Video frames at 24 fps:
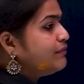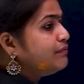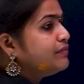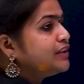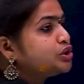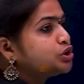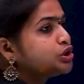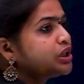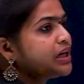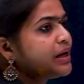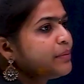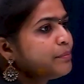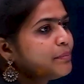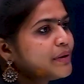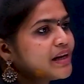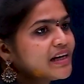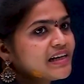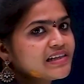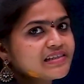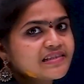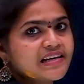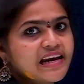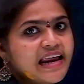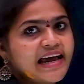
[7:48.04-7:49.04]
which number
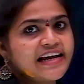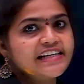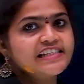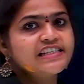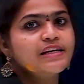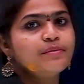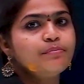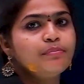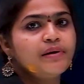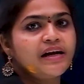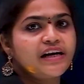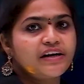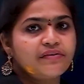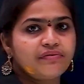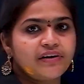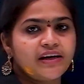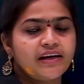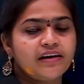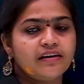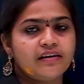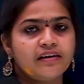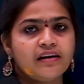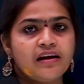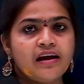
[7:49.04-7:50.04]
is lies in
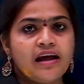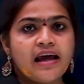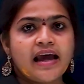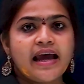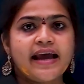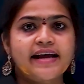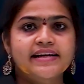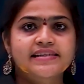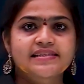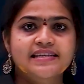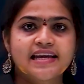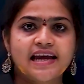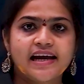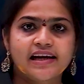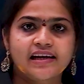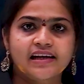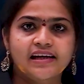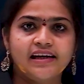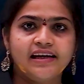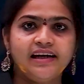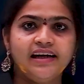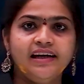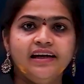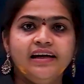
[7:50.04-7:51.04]
between?
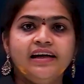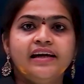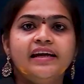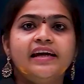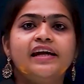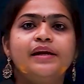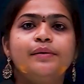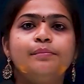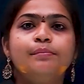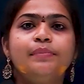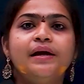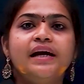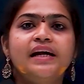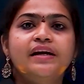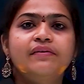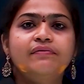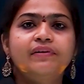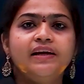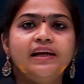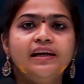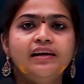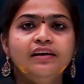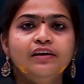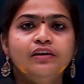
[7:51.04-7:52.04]
Exactly in
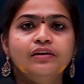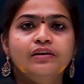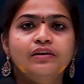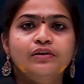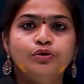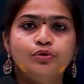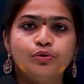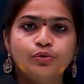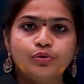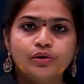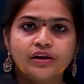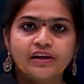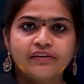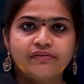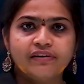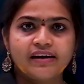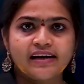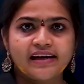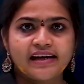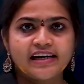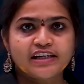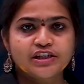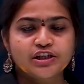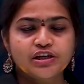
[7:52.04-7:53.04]
between two given
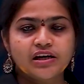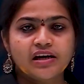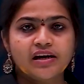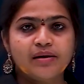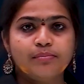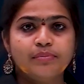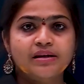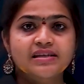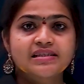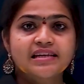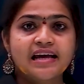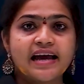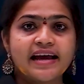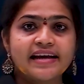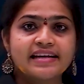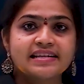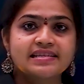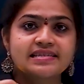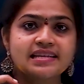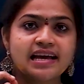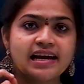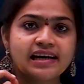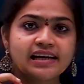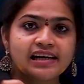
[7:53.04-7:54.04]
rational numbers,
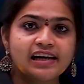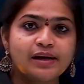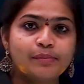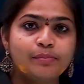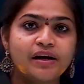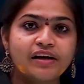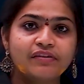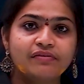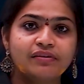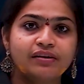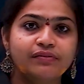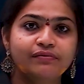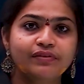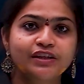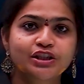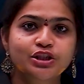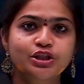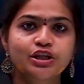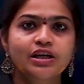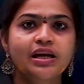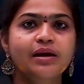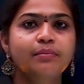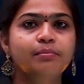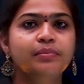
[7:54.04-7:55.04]
exactly in between which
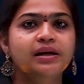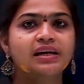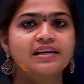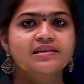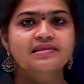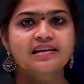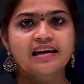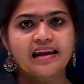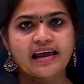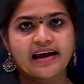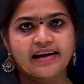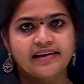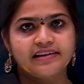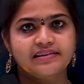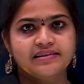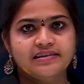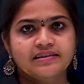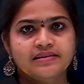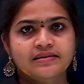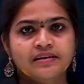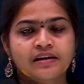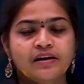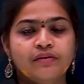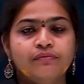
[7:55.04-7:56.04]
number is lies,
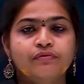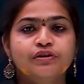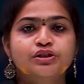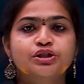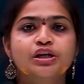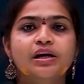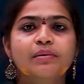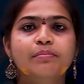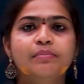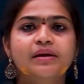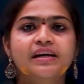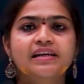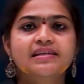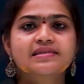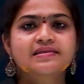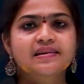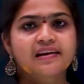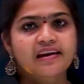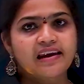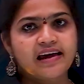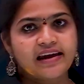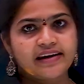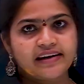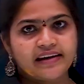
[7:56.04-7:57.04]
which number is
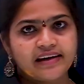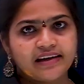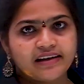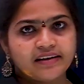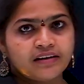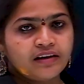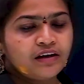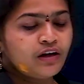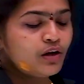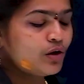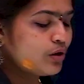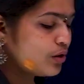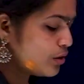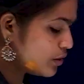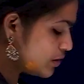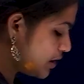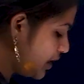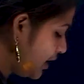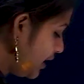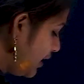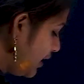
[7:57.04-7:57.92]
lying. Okay,